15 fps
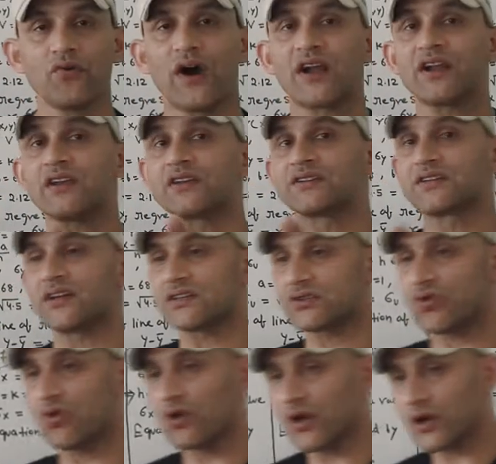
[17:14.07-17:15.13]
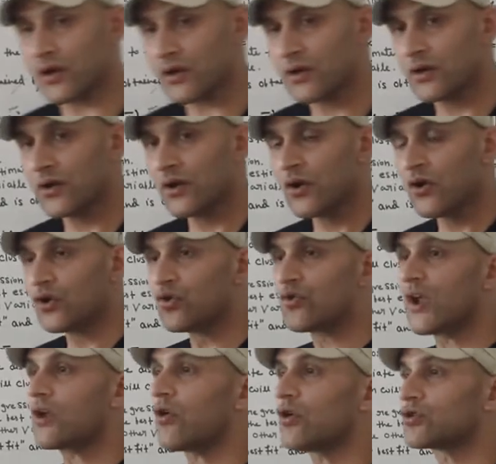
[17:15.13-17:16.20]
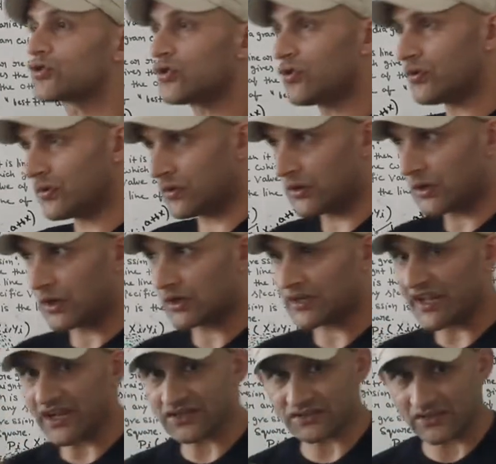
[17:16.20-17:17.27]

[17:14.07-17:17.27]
you are a research holder, you can also take